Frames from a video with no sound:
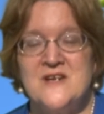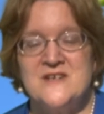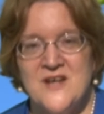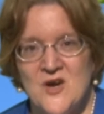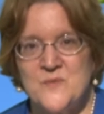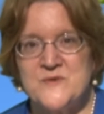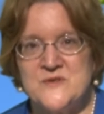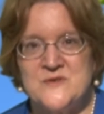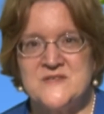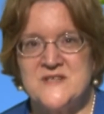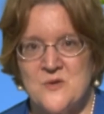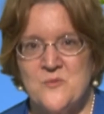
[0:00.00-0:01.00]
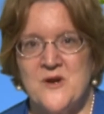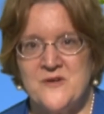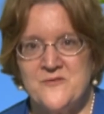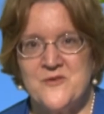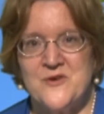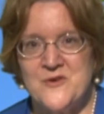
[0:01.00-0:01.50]
to help students get
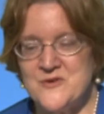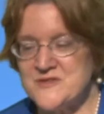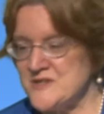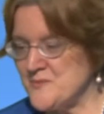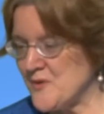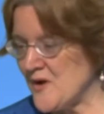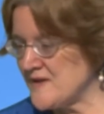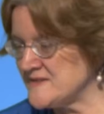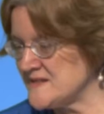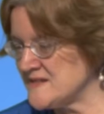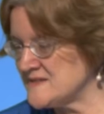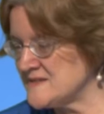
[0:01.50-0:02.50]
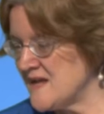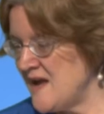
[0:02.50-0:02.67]
ready for the nursing process.